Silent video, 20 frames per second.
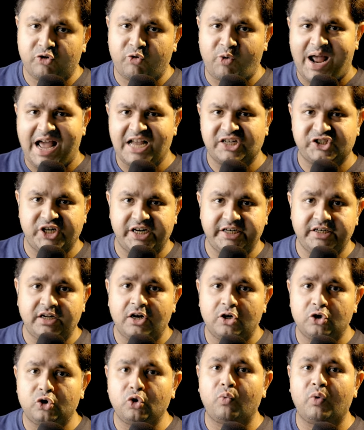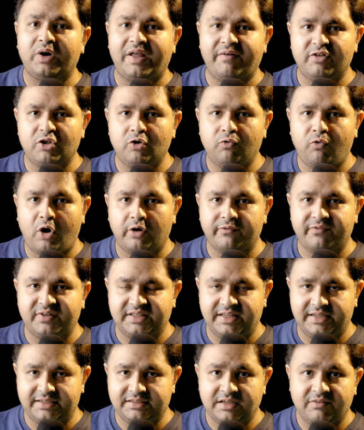trash it, do whatever you want with
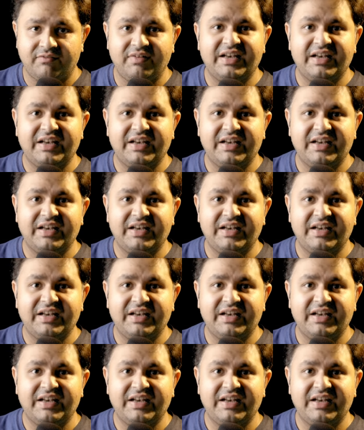it.